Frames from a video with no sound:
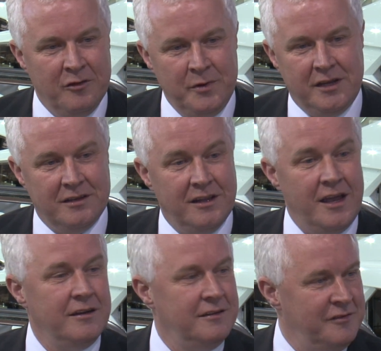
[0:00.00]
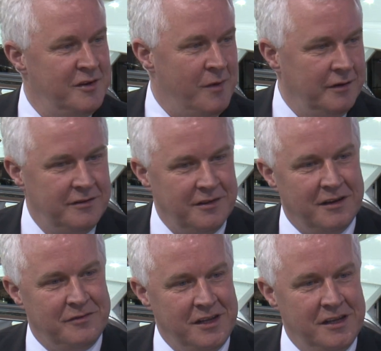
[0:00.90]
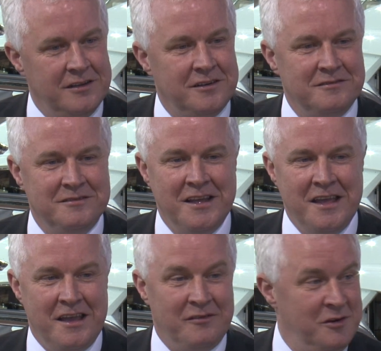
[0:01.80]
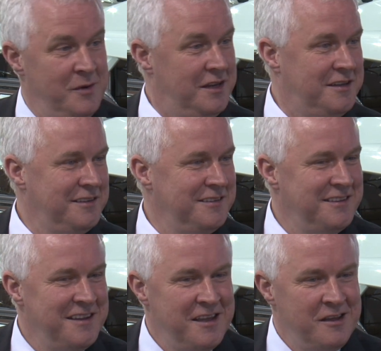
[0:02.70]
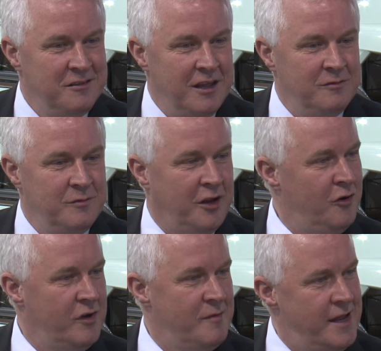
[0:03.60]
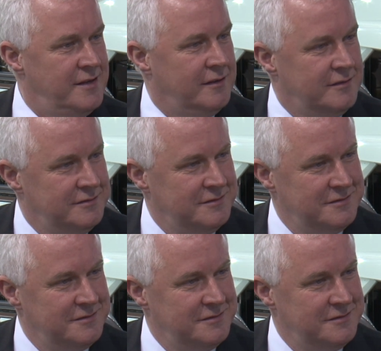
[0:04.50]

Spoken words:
And if we can learn every month and every year and every week, then we can all get better.